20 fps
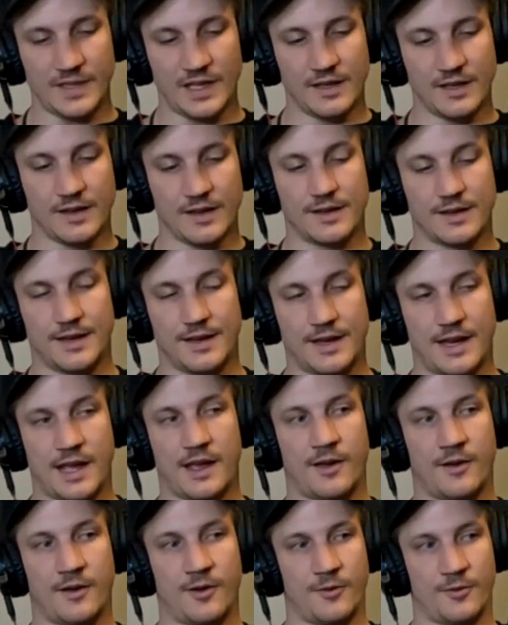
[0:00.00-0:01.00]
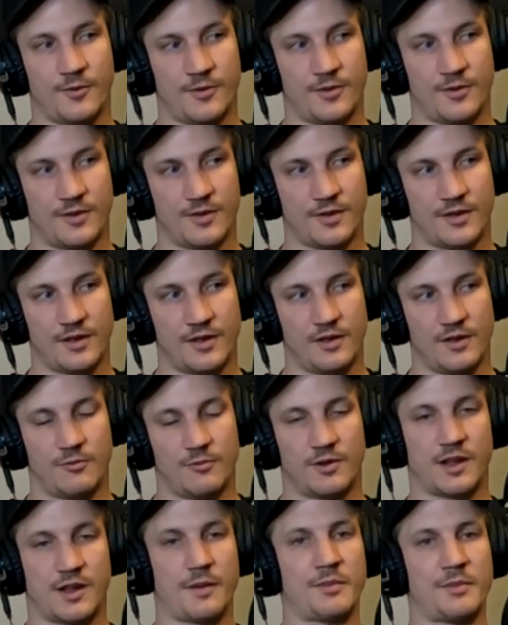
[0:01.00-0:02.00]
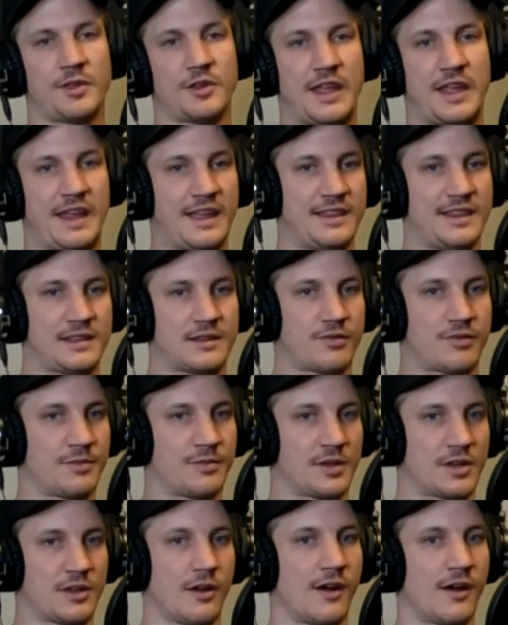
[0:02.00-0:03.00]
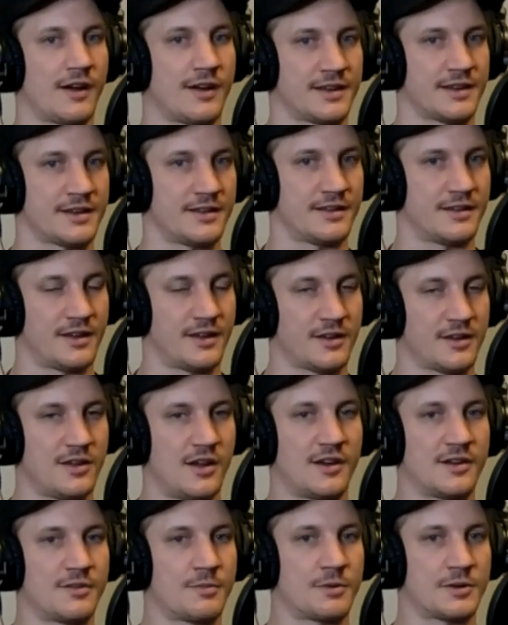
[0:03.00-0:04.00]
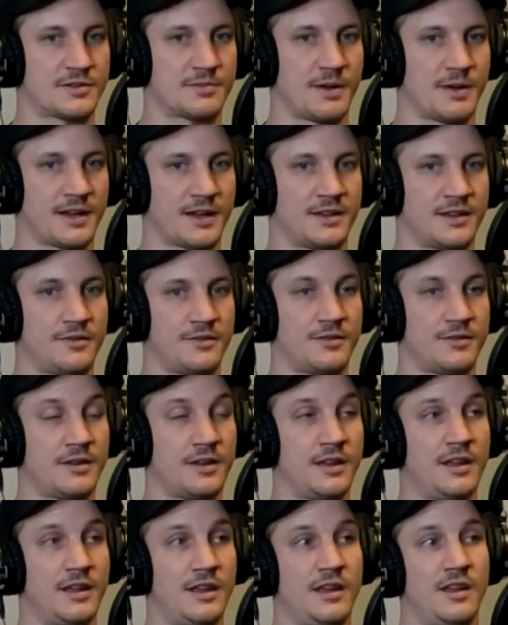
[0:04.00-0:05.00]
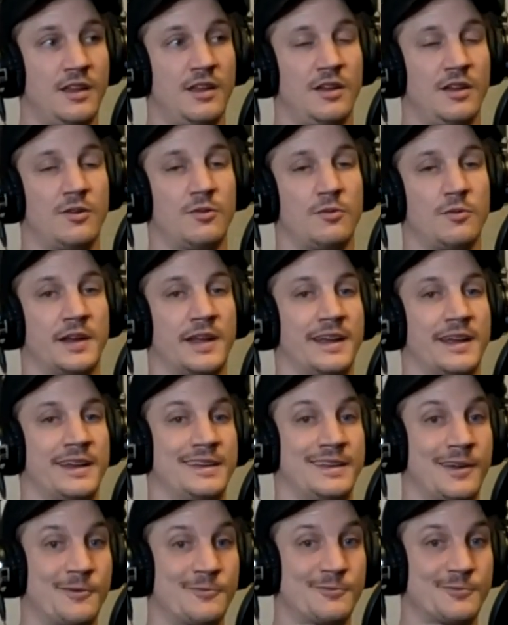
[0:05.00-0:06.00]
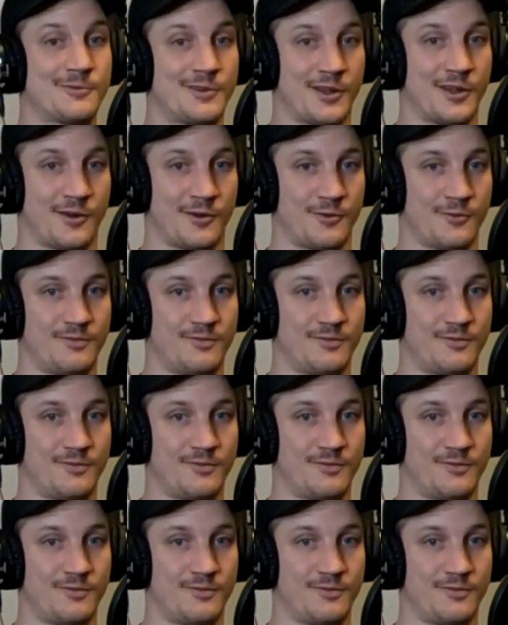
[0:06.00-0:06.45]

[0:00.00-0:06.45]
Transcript: Now, when I'm looking at this from the con perspective, what I don't know